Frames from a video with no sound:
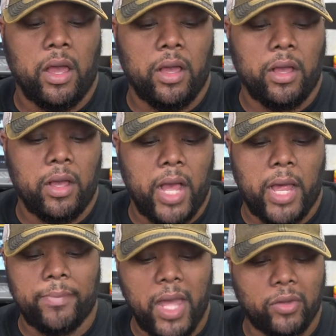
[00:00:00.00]

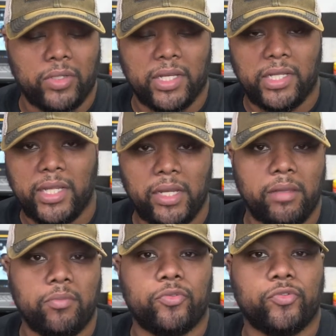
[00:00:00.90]
Uh, I'm not gonna clean
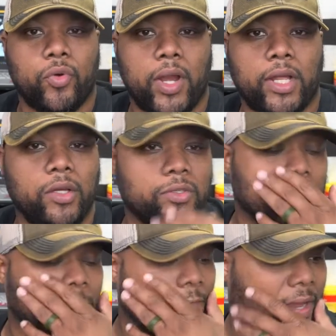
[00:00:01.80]
it before I go
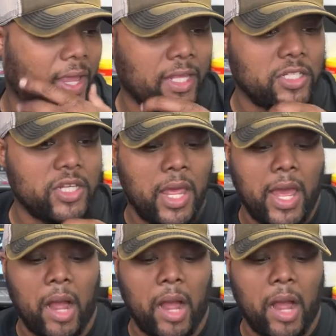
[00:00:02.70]
to the range.